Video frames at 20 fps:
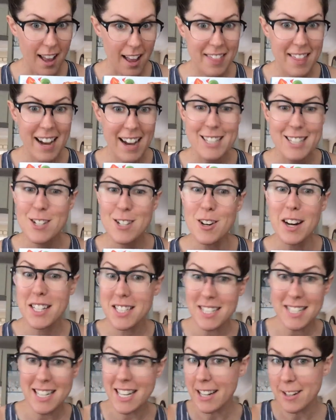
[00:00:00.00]
And that's trying
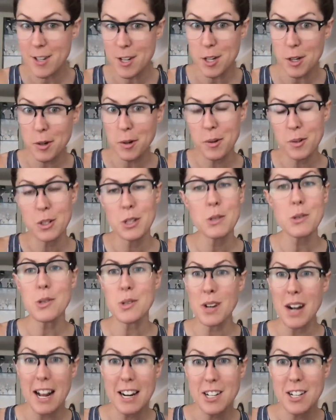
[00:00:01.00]
to teach you new
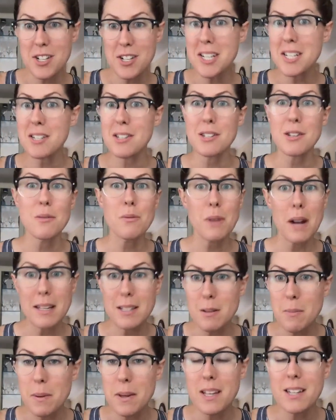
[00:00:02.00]
strategies, new
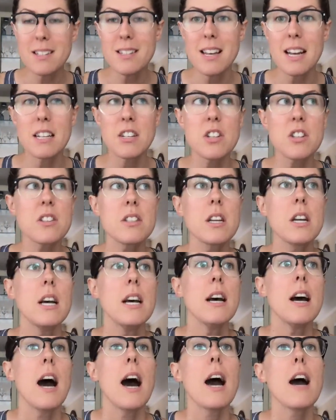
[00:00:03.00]
recipes, and just
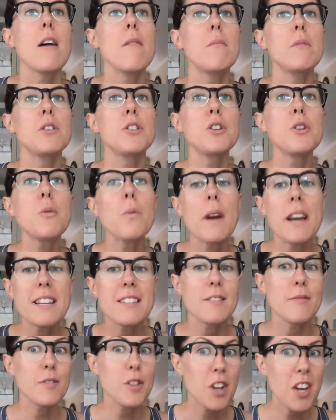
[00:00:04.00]
um, new
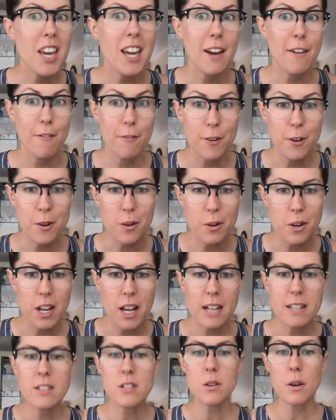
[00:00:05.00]
ways of looking at food.
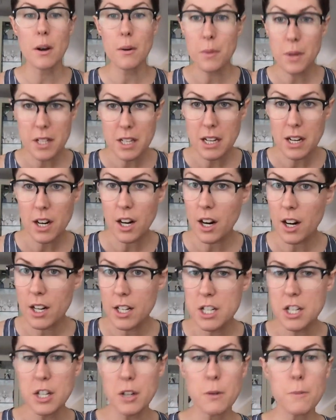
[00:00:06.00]
And so I really
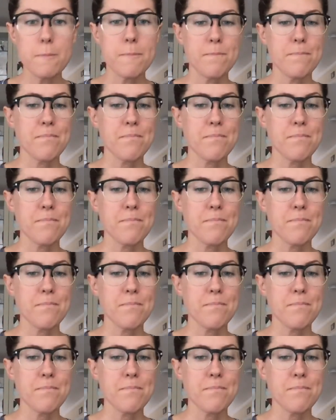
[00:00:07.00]
encourage you,